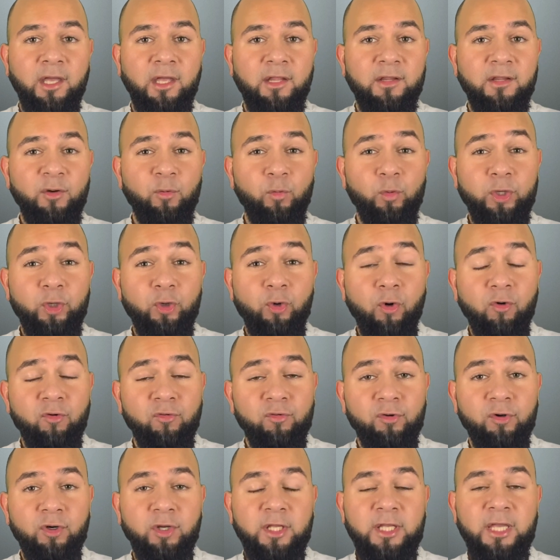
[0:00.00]
then we go
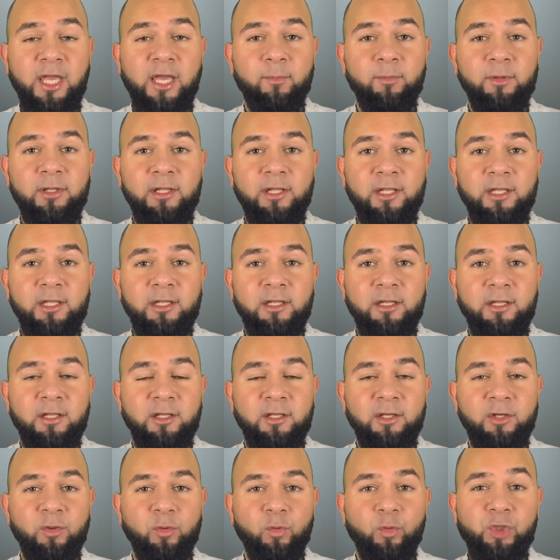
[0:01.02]
for Qiyam al-Layl.
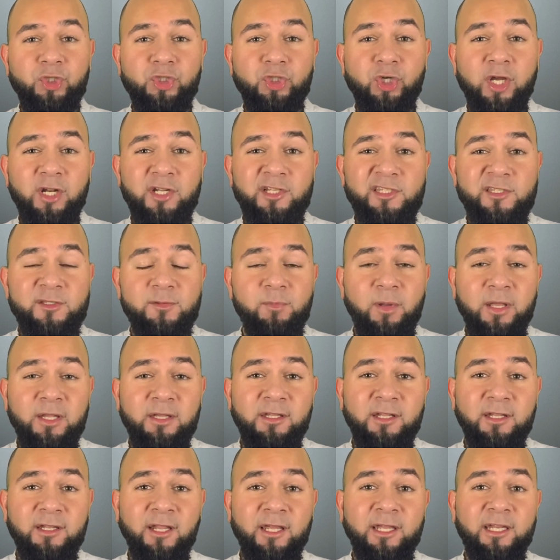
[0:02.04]
We try to spend
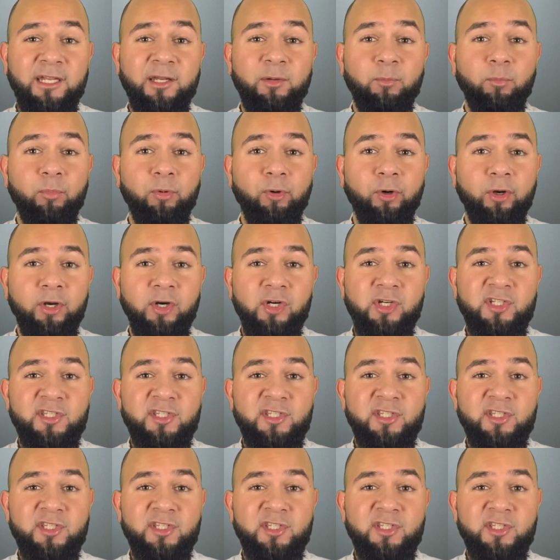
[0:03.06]
the night in prayer,